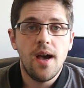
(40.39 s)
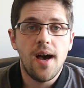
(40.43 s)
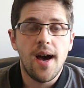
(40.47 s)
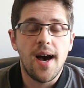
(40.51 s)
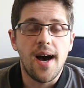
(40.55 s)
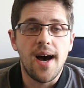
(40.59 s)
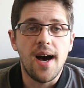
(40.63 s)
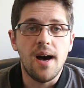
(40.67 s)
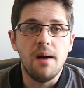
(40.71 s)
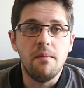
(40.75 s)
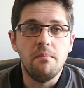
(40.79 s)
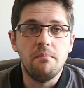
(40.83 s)

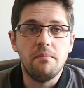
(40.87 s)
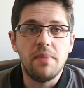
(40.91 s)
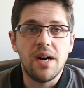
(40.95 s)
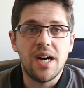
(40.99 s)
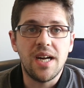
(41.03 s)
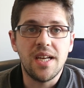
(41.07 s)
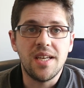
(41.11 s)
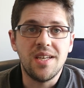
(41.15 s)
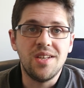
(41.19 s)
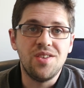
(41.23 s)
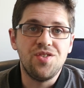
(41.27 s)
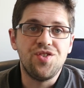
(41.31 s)
Um,
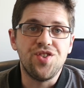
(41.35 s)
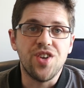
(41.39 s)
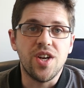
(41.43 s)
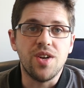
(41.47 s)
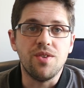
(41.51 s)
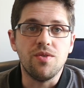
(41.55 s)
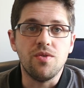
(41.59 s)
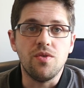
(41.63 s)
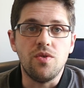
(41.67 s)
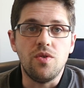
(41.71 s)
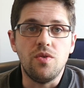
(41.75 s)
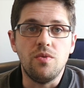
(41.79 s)
but in
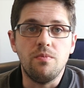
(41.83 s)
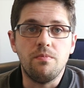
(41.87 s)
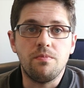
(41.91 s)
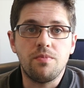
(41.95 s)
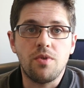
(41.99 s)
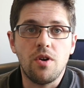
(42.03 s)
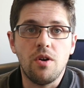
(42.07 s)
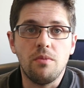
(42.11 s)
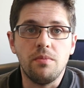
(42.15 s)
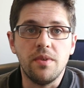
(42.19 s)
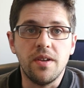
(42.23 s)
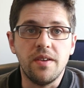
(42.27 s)
general,
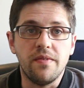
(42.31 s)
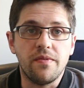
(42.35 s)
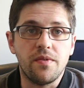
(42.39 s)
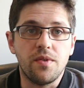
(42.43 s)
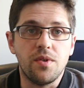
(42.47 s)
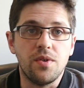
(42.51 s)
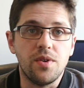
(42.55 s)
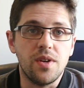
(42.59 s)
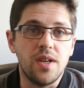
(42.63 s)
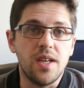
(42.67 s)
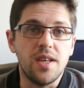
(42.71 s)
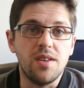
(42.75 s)
probably
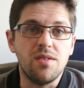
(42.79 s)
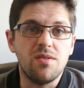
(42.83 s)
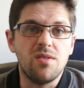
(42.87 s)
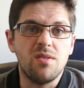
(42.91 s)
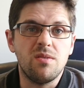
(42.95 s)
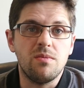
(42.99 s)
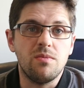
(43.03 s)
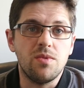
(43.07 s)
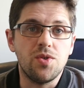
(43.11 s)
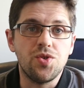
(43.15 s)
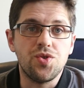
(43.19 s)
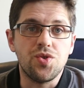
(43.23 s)
for at least
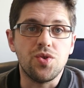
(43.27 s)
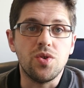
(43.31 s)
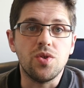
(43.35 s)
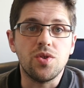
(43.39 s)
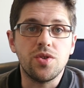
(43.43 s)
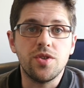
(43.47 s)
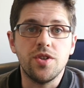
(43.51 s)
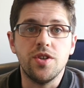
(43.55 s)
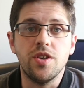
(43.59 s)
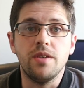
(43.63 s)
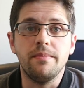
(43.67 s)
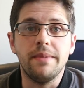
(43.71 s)
the
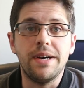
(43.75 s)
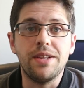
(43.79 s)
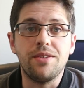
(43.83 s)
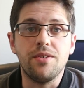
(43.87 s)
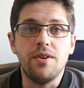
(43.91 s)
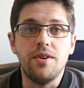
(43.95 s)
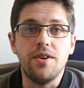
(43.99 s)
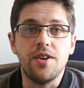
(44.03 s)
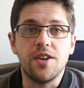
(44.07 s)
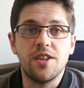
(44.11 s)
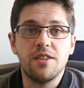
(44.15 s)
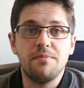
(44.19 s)
short term, I
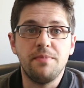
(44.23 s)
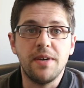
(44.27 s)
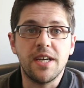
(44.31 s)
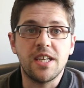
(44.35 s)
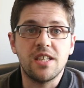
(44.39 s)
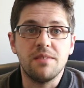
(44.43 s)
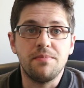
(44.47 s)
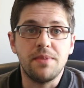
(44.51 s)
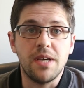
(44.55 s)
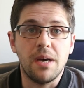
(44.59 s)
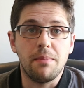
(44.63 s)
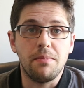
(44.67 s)
don't
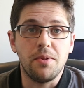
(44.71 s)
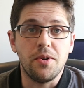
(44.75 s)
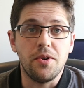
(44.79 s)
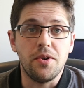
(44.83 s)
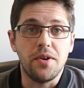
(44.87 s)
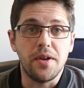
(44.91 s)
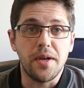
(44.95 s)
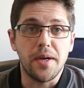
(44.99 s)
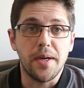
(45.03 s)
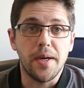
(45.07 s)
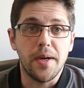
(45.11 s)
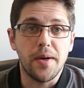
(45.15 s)
expect to be
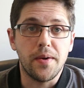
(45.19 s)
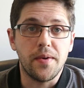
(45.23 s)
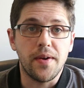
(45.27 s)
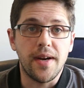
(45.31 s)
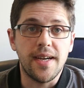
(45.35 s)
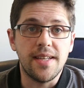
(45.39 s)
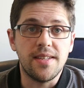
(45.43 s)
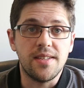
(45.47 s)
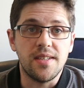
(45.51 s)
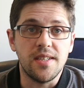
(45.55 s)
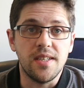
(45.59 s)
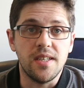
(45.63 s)
uploading a
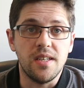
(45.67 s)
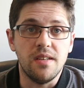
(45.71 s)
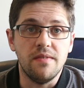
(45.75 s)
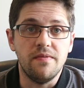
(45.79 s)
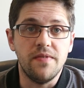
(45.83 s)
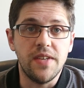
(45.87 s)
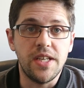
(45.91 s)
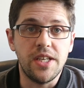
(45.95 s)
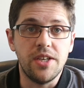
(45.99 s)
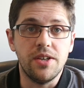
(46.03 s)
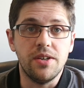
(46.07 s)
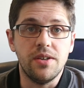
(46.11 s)
great deal
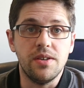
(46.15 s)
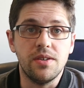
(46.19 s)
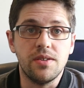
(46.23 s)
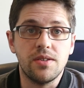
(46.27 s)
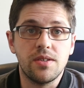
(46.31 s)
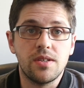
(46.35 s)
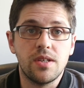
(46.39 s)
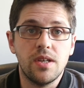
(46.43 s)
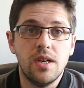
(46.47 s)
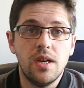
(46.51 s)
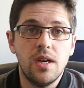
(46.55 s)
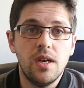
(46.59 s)
of
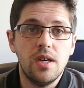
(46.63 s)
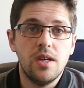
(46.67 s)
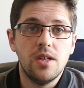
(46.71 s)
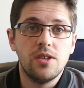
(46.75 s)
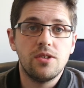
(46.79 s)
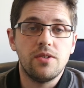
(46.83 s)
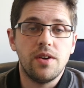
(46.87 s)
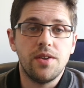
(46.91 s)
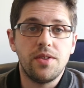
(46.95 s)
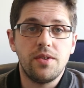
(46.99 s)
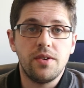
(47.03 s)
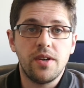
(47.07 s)
videos.
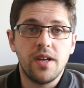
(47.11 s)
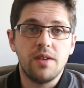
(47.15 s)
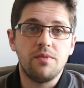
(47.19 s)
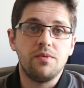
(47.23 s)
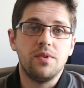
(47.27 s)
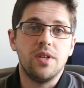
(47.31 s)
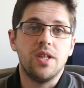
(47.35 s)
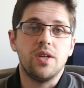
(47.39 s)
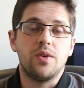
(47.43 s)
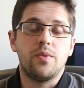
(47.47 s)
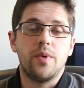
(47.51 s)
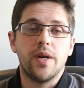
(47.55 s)
So I thought I'd
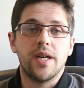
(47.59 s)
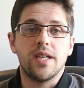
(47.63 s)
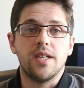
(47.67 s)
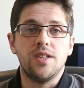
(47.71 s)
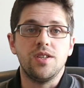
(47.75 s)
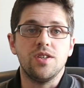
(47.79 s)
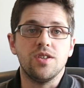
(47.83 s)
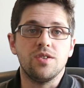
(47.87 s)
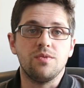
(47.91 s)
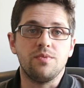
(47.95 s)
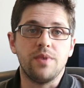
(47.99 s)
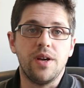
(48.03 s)
really
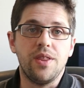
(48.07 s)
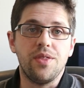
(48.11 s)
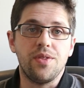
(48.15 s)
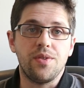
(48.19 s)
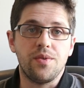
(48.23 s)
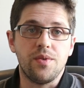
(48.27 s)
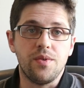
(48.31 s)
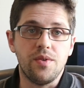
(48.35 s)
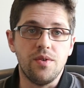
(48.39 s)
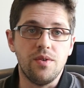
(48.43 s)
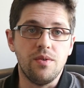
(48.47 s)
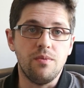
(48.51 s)
quickly just run
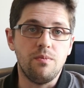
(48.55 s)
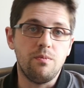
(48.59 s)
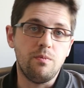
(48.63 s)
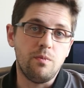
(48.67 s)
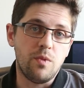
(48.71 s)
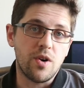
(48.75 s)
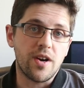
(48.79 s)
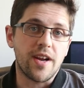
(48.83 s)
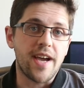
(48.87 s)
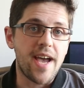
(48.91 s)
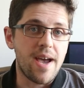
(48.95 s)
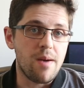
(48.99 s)
through
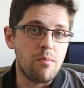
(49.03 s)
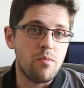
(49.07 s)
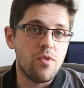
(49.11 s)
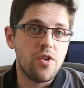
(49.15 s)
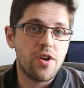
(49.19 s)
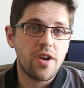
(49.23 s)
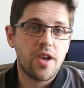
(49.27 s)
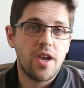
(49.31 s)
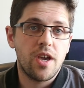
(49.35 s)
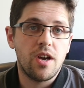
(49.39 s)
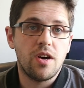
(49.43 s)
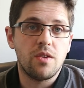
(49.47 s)
what I am
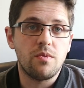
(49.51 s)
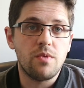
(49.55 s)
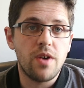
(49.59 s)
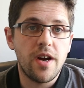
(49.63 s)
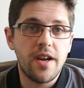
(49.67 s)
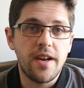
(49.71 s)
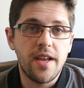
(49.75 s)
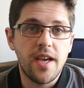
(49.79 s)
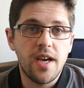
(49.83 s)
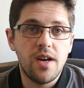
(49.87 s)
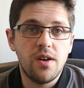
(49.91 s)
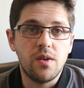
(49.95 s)
working on
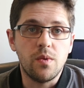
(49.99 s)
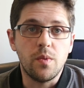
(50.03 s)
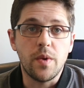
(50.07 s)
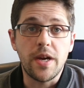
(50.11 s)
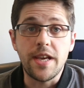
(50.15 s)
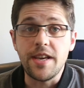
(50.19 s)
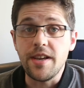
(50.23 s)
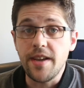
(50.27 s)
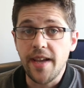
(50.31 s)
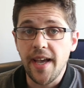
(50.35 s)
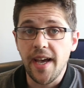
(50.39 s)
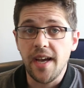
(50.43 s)
right now and
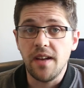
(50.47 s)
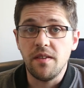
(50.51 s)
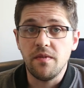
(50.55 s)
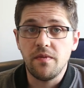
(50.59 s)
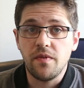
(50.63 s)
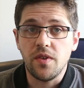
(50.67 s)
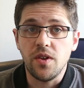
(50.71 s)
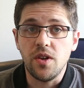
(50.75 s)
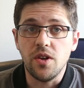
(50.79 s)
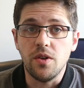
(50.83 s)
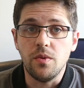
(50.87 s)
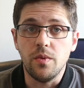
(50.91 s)
where you can
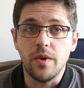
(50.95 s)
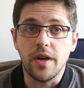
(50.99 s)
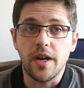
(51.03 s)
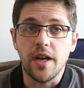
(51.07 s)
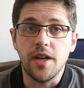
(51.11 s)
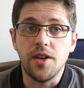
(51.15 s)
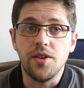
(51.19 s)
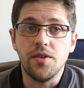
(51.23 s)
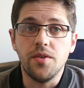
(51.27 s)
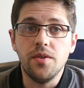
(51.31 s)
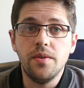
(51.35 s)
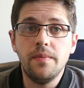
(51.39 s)
follow what
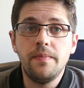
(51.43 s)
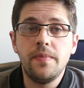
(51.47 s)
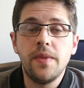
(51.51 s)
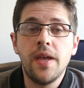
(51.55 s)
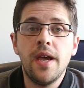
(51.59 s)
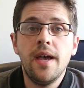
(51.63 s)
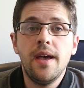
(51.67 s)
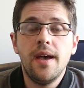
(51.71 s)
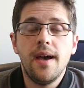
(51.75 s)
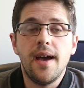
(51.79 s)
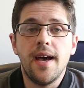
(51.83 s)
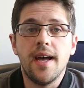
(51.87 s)
I do,
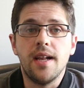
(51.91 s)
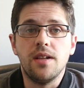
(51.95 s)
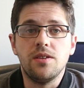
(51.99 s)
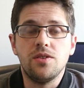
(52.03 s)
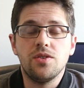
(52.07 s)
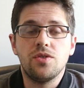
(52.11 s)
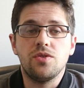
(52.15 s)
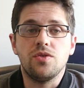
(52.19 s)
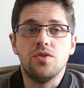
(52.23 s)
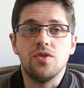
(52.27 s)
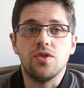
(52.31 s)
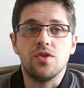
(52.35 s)
and
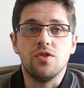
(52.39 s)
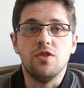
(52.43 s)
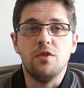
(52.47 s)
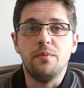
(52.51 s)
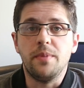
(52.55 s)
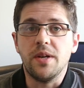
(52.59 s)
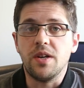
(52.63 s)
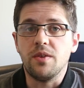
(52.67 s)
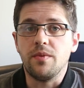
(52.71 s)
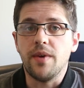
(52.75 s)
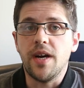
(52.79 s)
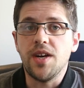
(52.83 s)
just also a
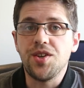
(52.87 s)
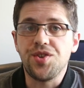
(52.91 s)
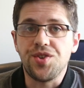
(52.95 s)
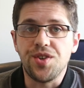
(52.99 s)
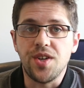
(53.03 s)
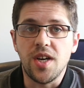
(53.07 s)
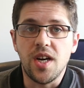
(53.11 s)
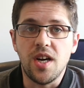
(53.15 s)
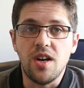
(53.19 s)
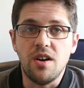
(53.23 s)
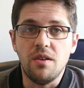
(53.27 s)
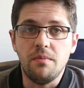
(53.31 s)
bit of
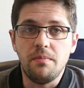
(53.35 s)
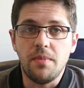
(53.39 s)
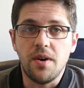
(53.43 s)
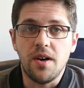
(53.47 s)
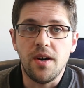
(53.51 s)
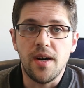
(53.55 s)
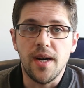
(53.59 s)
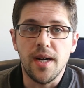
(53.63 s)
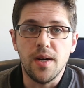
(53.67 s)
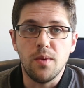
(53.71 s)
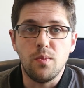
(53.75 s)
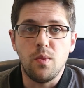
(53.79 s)
rationale
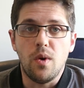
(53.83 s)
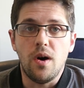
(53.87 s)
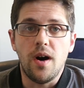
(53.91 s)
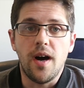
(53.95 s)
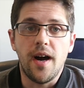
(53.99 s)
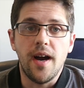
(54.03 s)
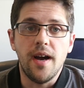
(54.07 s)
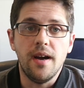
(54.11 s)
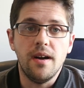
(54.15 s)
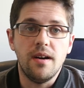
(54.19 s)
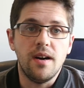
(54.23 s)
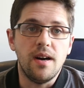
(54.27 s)
behind
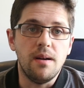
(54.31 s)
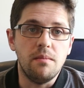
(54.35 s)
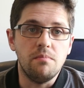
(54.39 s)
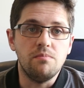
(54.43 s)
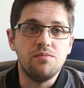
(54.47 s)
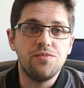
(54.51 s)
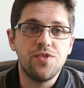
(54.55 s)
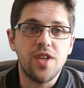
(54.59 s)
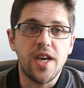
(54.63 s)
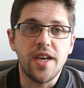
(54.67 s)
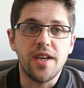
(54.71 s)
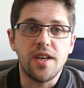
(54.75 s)
why
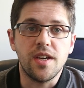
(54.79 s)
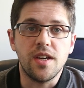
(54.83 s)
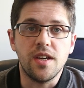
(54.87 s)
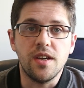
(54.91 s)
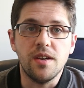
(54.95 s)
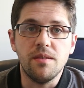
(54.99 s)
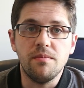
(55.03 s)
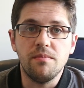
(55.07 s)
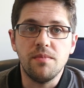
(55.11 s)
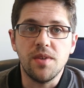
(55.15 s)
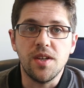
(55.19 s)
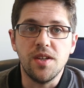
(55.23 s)
I'm
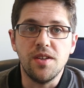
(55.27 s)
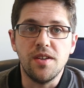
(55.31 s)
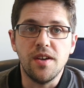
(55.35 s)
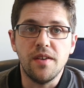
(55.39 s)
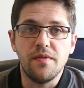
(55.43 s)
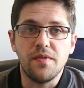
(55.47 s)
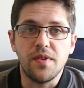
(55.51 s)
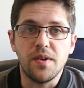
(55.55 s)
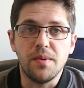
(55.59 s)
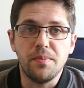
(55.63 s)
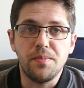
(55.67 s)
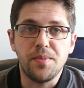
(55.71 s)
taking an
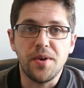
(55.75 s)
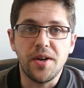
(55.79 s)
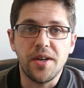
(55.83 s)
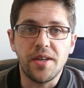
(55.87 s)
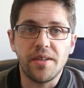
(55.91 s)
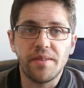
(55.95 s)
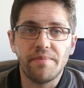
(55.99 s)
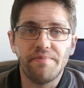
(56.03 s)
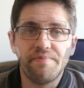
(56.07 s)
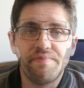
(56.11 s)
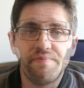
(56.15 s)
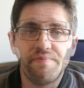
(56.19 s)
indefinite break.